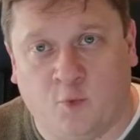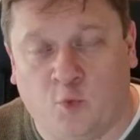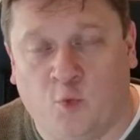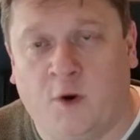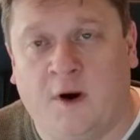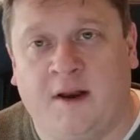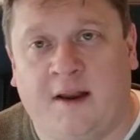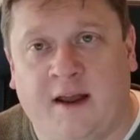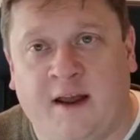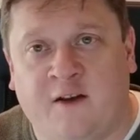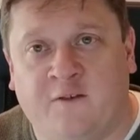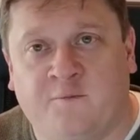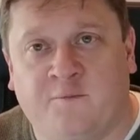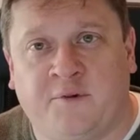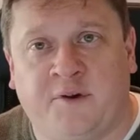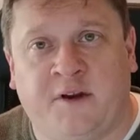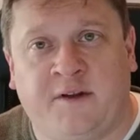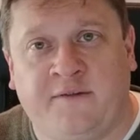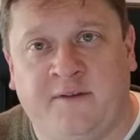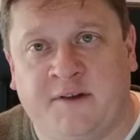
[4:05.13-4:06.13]
What have
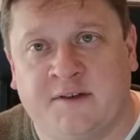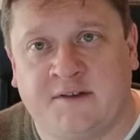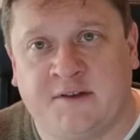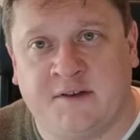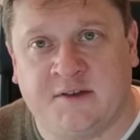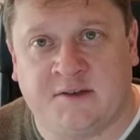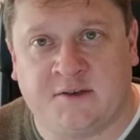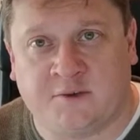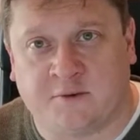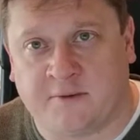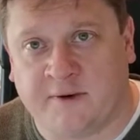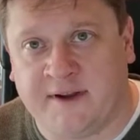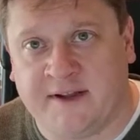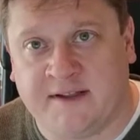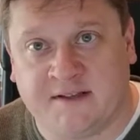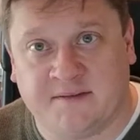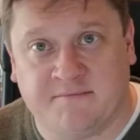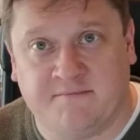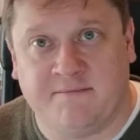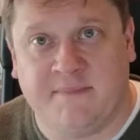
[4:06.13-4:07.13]
previous
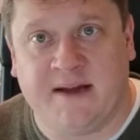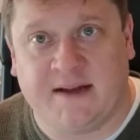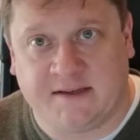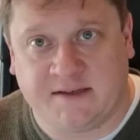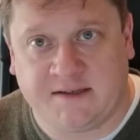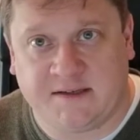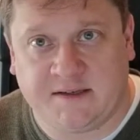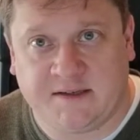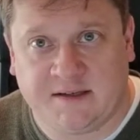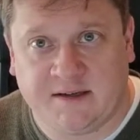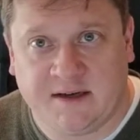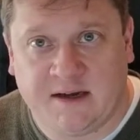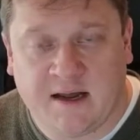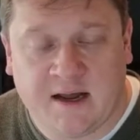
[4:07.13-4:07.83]
historians missed?